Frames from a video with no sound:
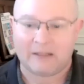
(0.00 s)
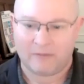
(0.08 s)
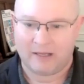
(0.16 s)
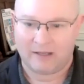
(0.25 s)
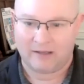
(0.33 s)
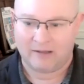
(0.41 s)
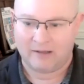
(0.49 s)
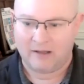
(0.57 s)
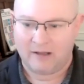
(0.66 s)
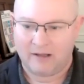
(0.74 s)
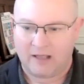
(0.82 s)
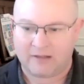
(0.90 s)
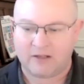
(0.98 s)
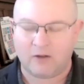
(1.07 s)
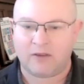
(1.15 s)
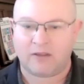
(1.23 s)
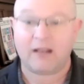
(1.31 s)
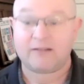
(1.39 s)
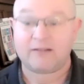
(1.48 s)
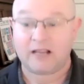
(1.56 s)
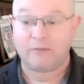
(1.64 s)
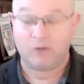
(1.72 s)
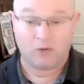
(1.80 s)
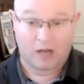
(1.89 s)
to me. And so the next
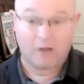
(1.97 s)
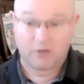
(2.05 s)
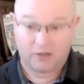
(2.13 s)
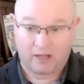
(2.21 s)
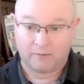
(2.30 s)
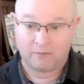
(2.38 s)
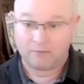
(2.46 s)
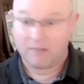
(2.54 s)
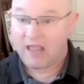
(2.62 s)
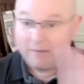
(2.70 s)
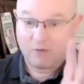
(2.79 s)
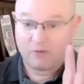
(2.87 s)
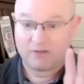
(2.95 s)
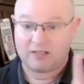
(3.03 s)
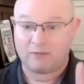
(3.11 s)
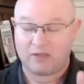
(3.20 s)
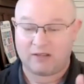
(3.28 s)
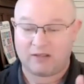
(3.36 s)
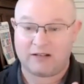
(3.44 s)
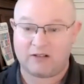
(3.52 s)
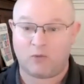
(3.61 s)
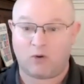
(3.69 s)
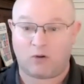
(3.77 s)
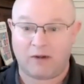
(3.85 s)
time you come to them, maybe with something that is
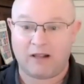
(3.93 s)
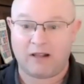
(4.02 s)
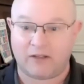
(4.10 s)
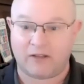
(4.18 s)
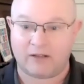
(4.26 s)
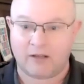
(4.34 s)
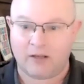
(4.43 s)
more relevant,